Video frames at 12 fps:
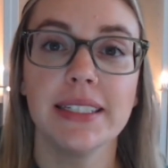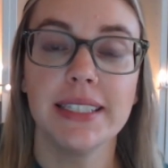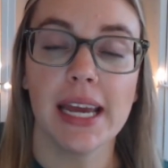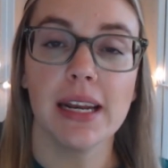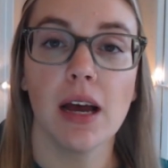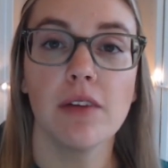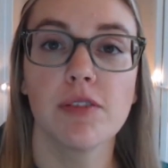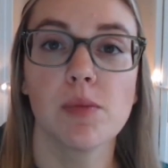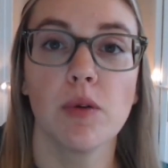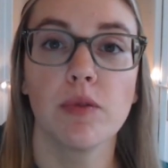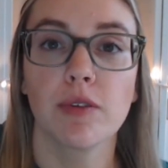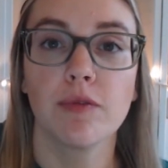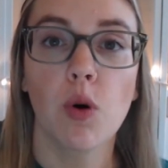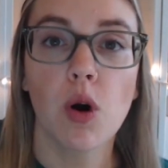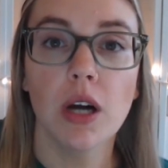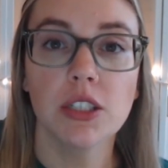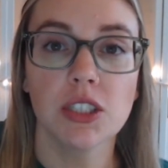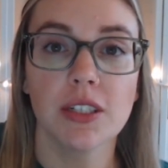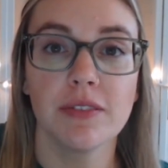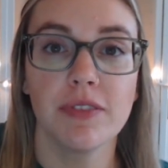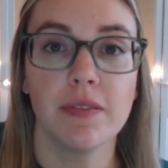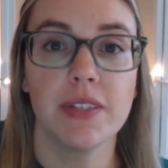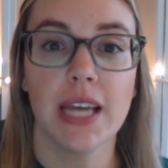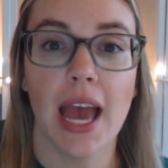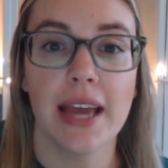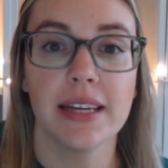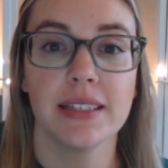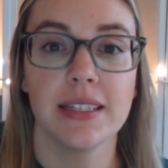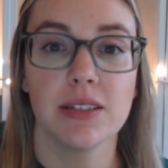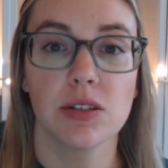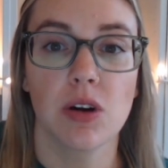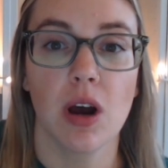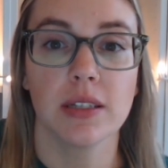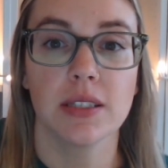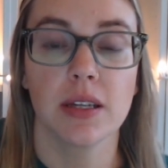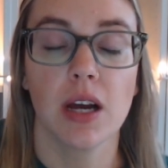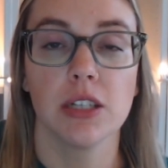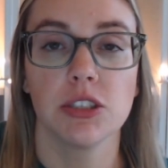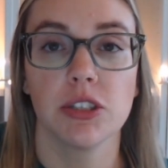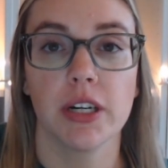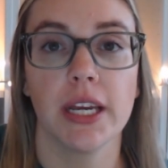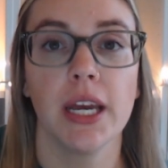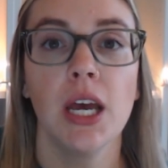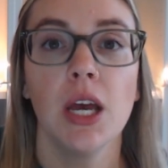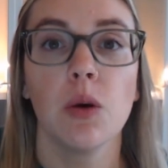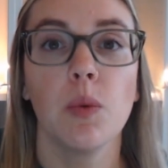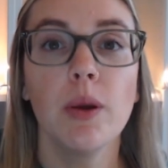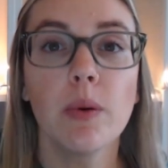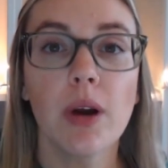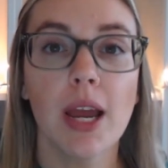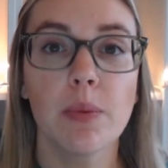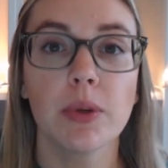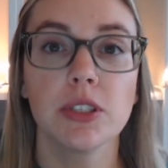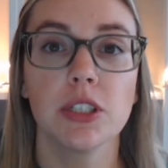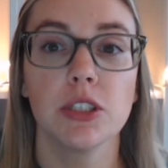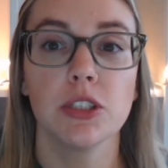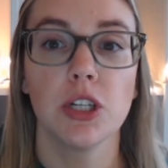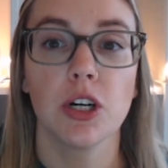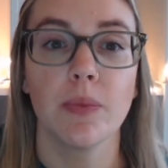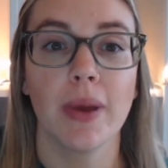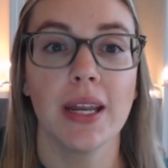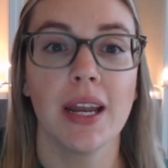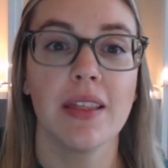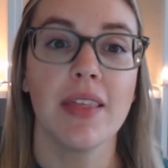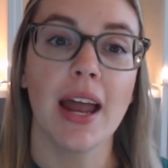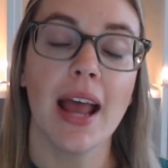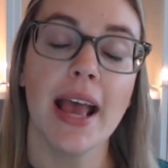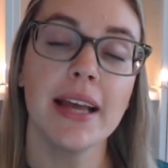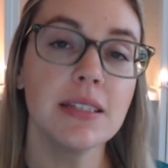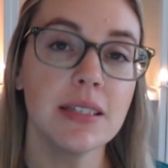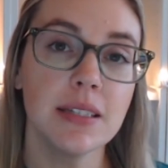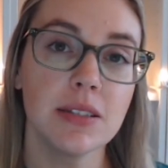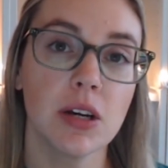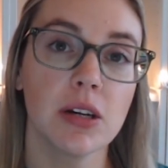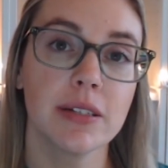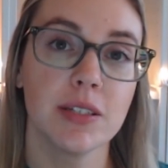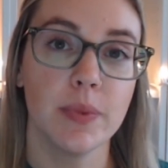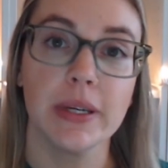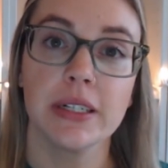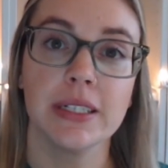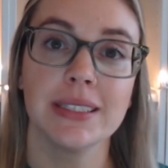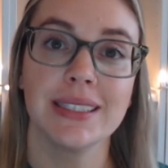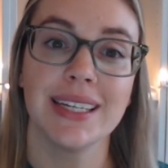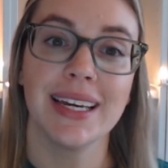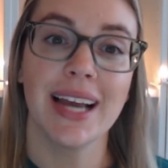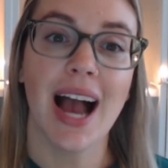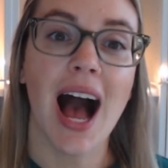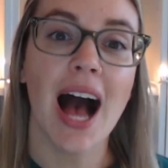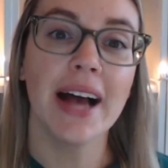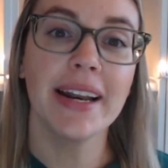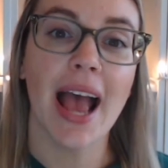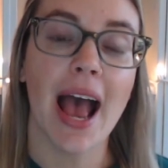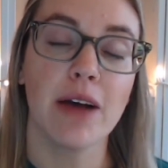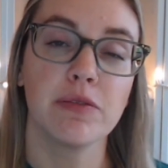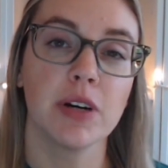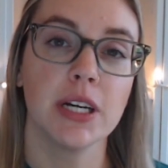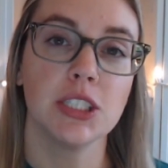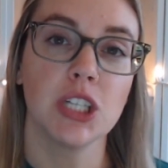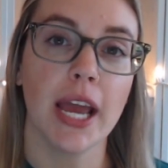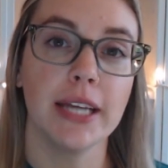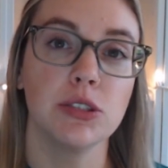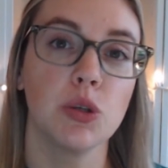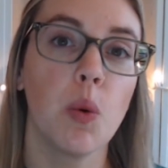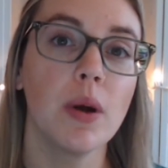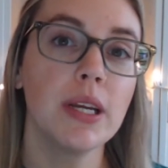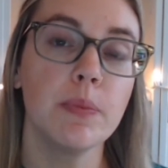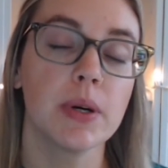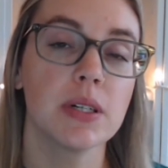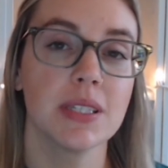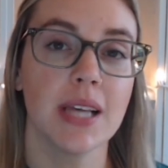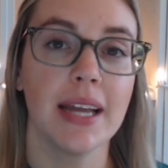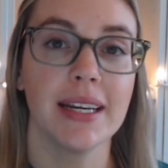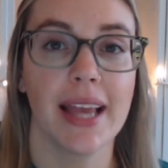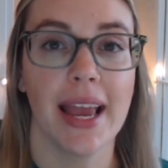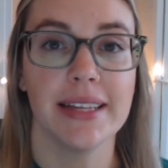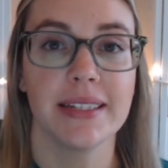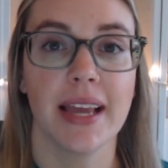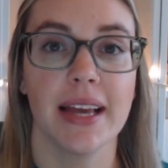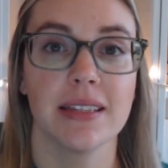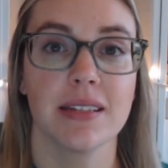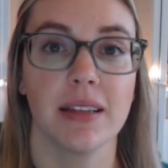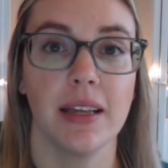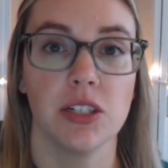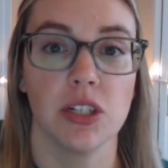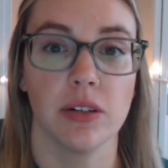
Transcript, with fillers: data from over 450 ASCs across the country, we were able to determine that ASCs are experiencing, on average, a 20% case cancellation